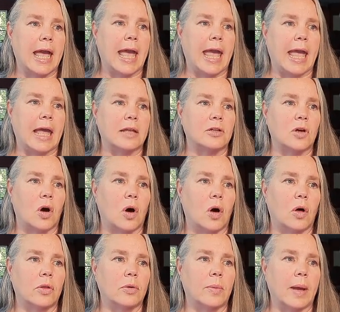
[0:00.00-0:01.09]
and
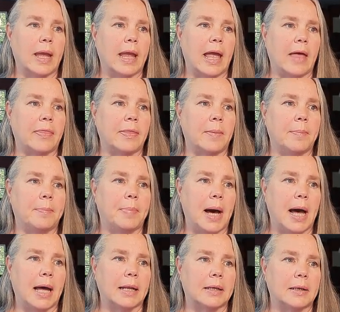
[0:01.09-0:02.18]
all the way at the
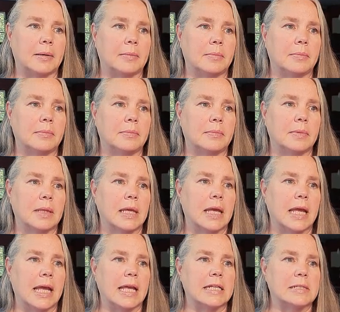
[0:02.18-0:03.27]
bottom
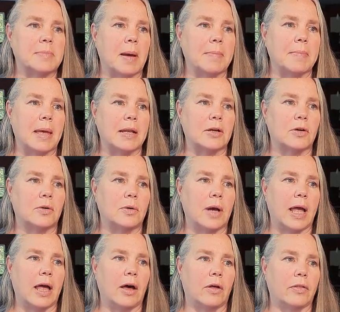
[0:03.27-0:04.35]
is my medical
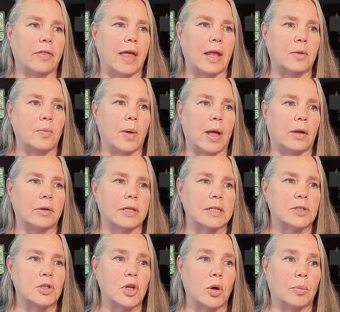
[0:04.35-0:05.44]
health and
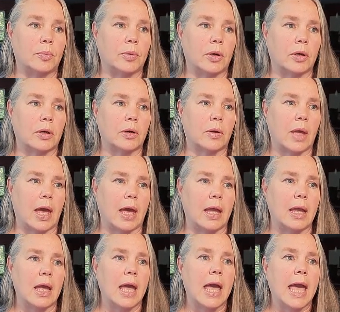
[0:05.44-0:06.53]
wellness notebook, okay?
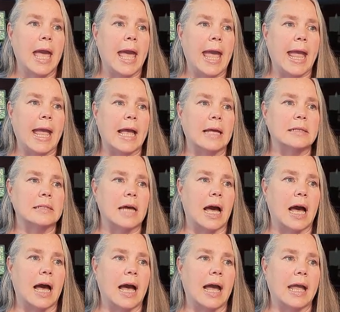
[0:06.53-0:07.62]
And
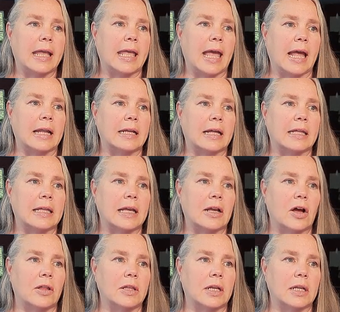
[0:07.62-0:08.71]
I can click
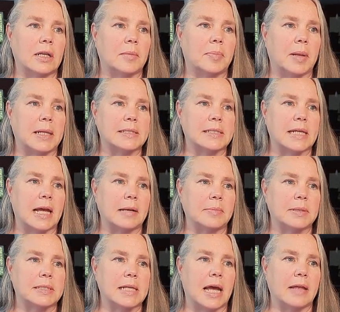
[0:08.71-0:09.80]
on the little plus sign
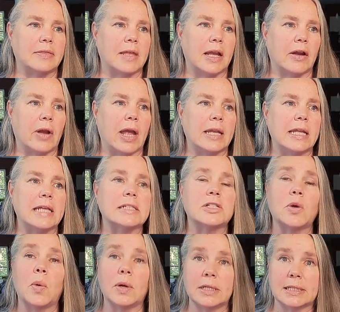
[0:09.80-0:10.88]
beside there, and it's
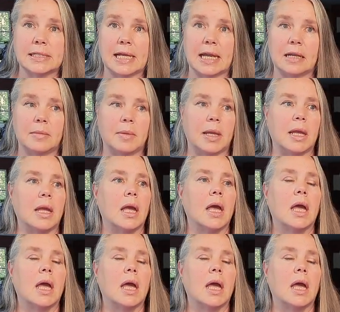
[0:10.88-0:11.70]
going to say to me,